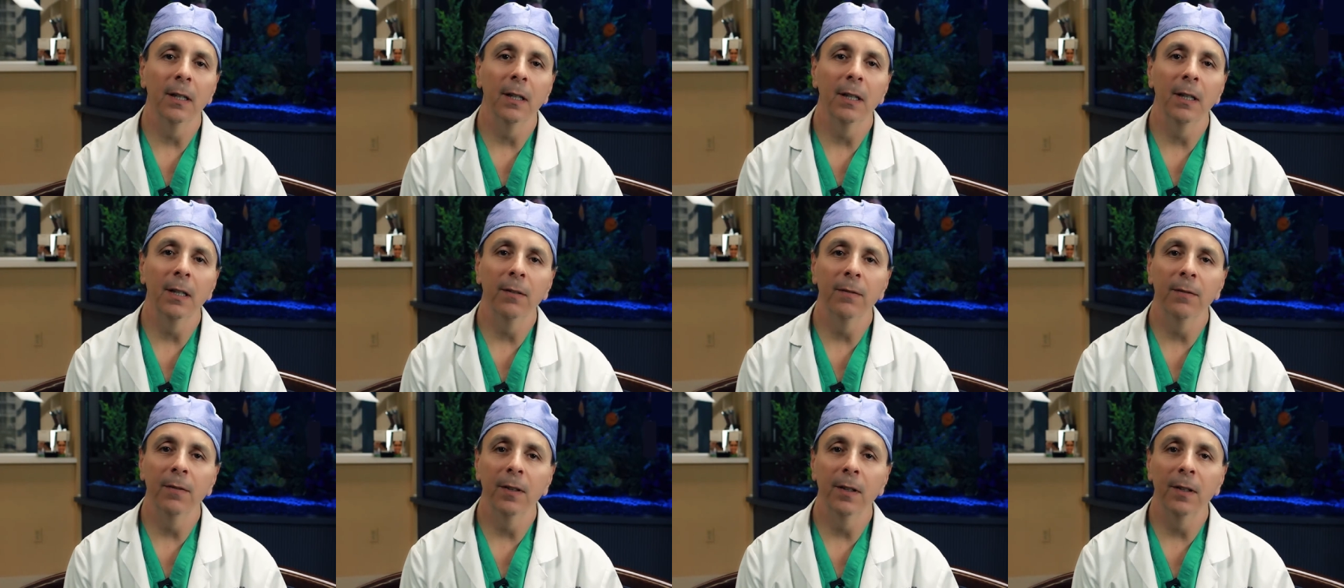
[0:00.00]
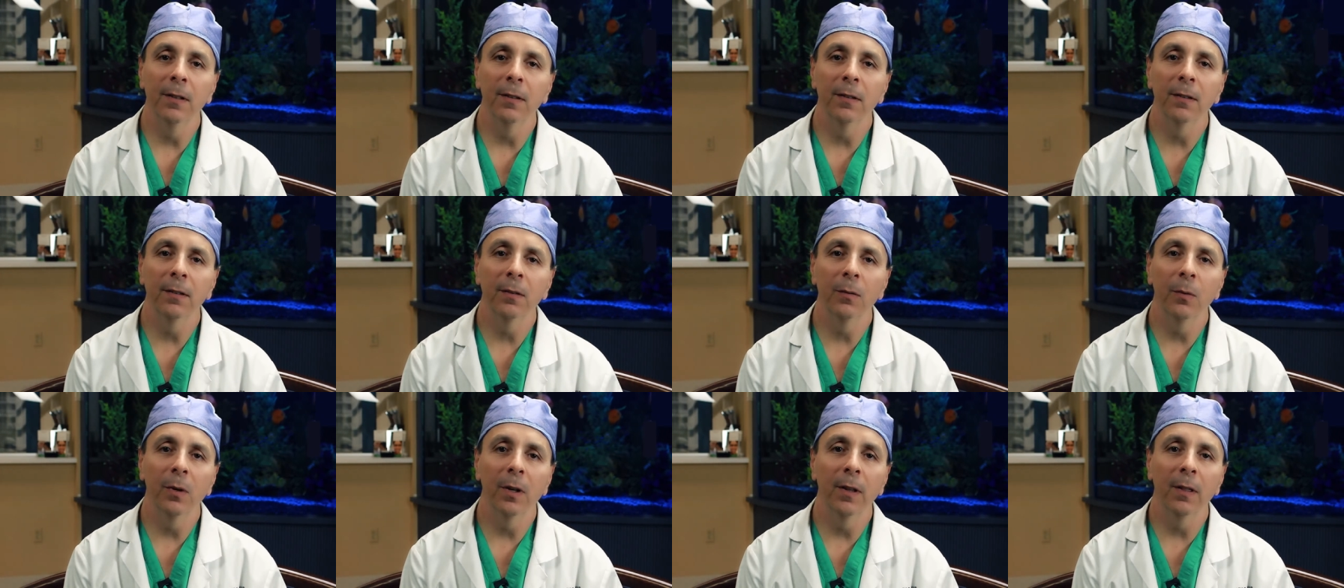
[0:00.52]

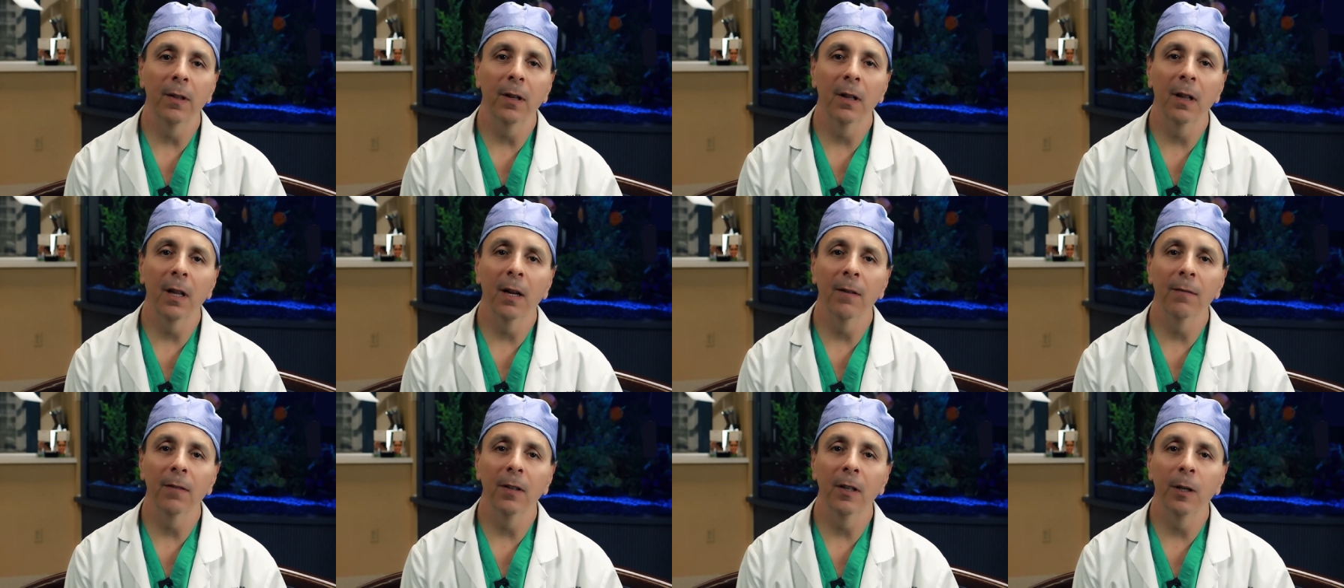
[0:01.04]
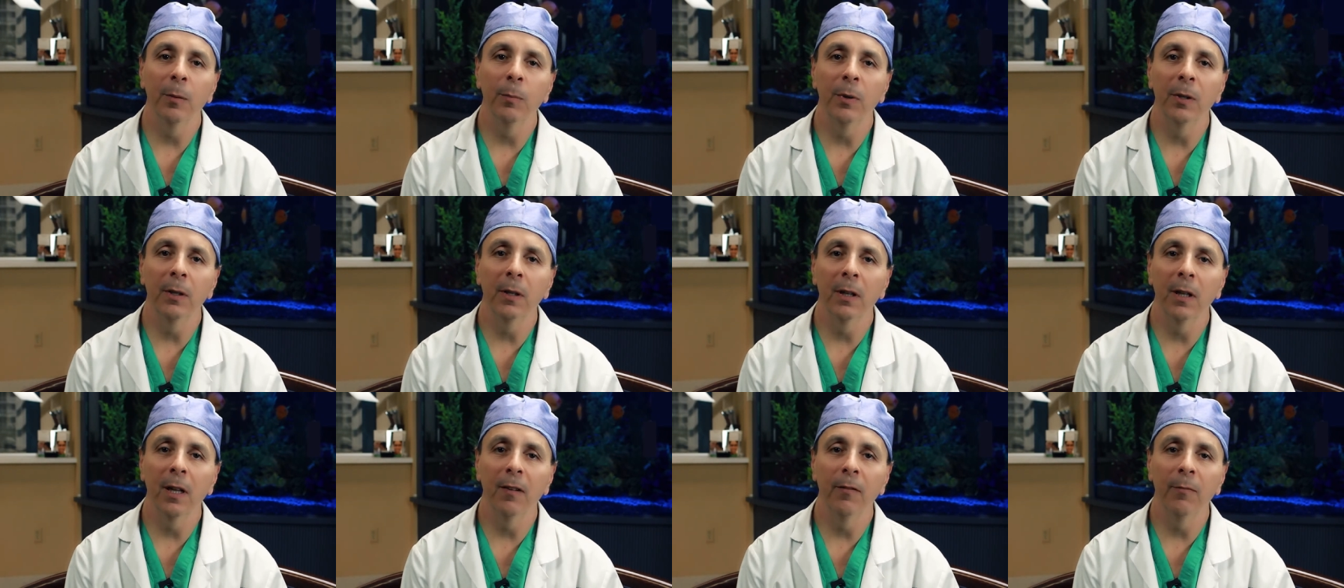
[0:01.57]
infants with cleft lip
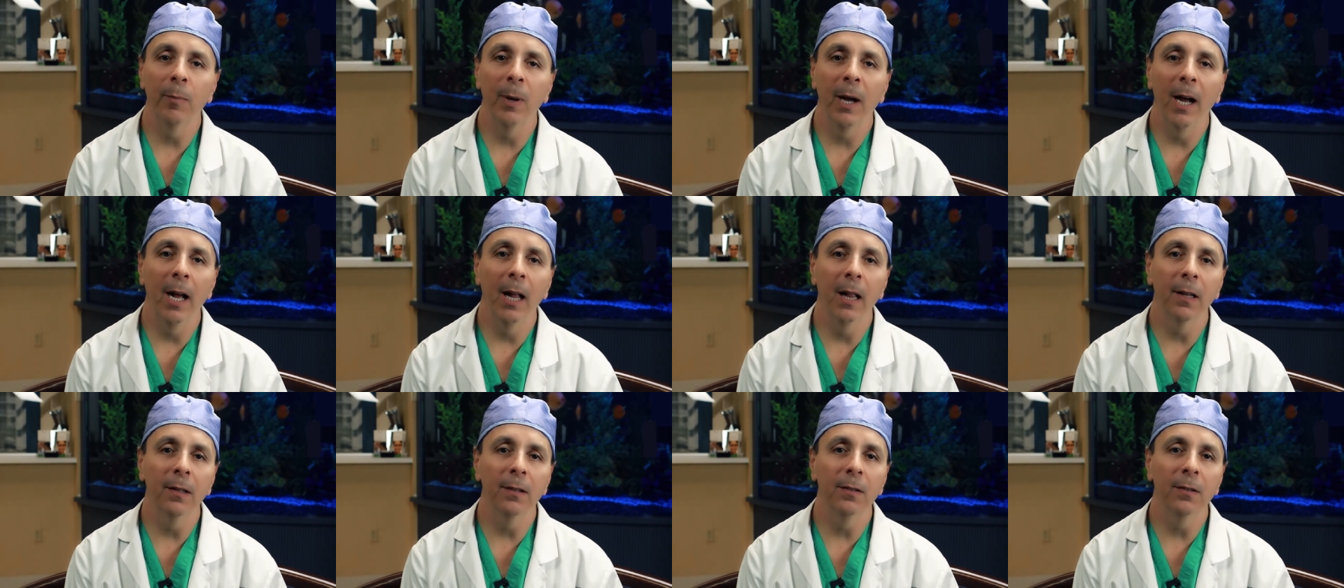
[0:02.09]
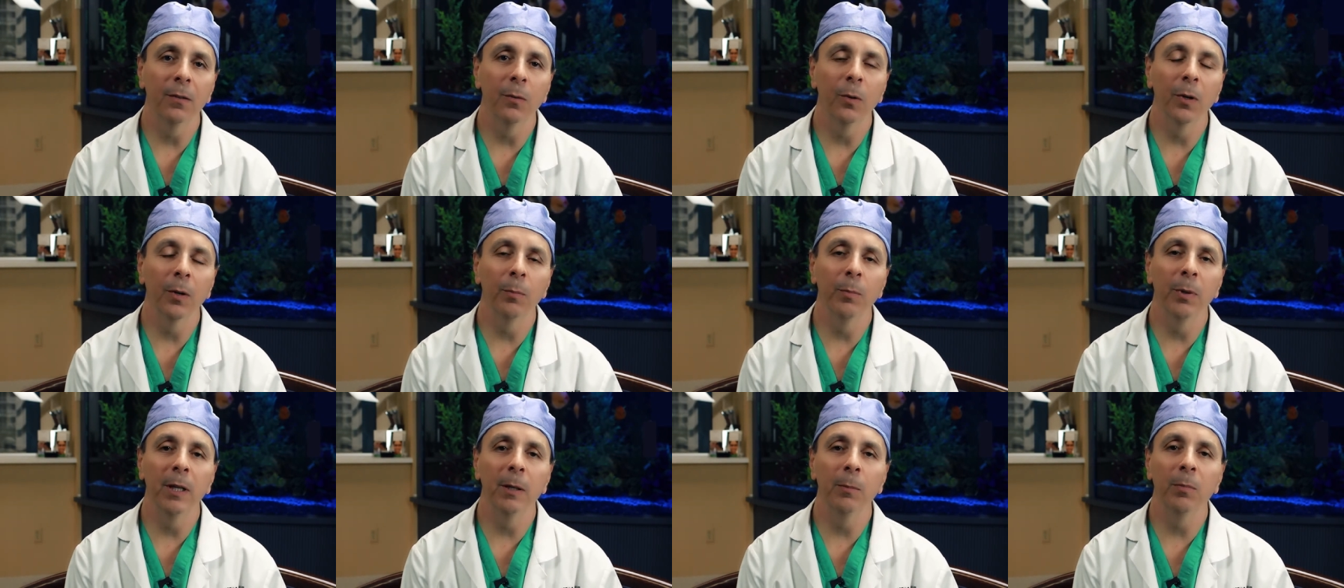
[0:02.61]
and cleft palates, where
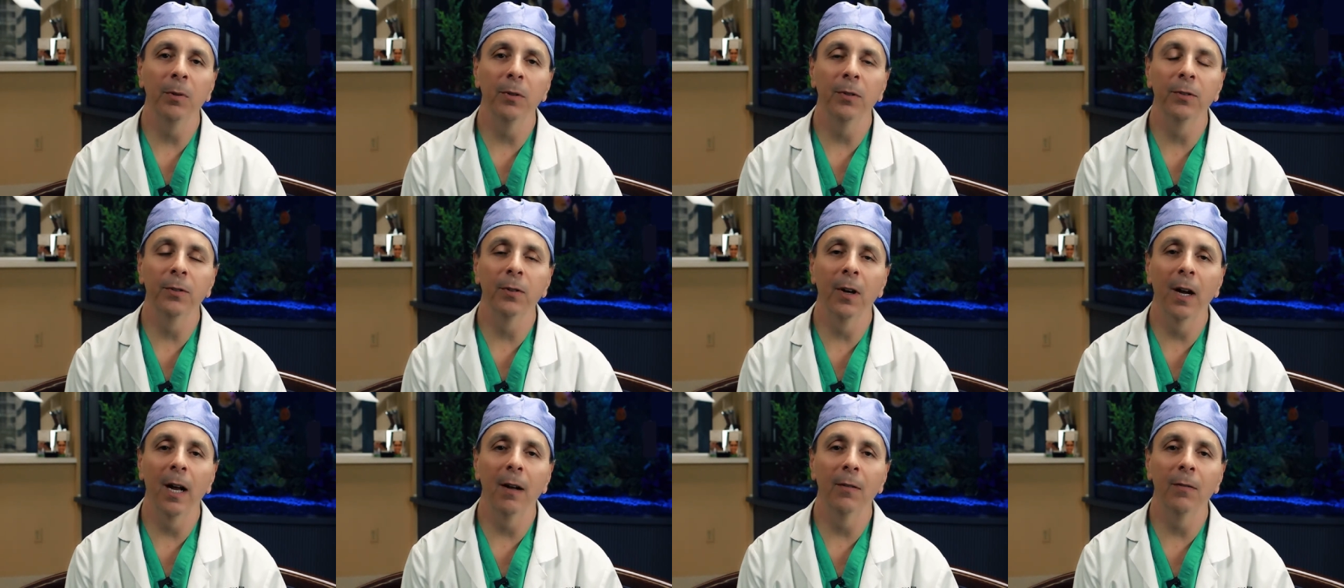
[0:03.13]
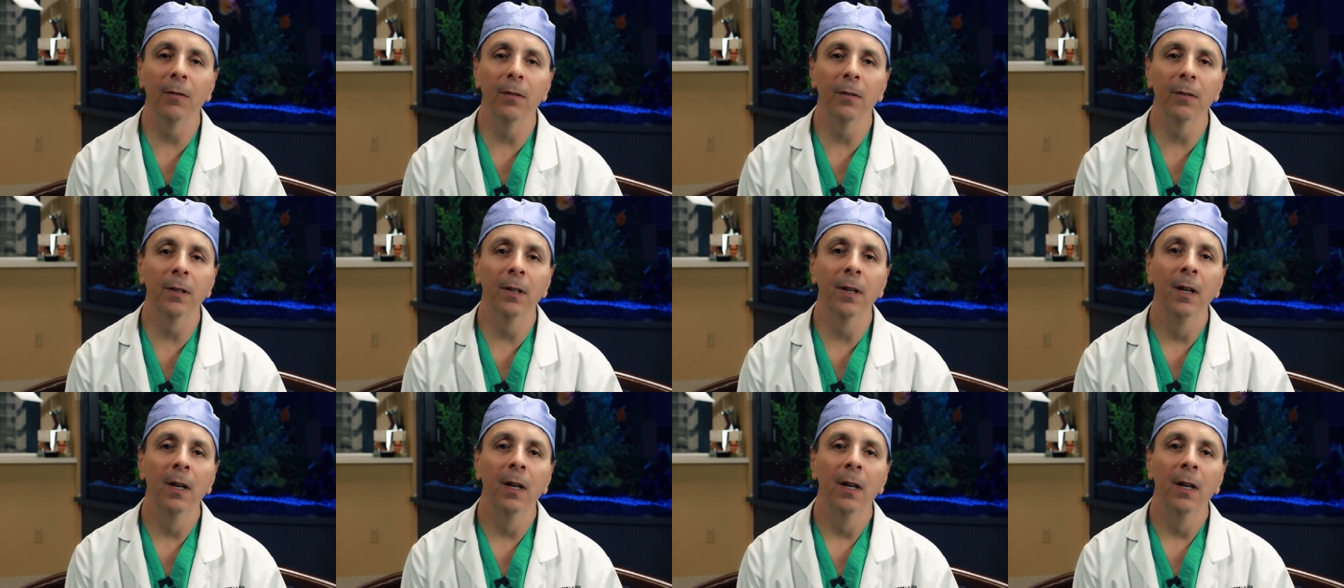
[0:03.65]
people traveled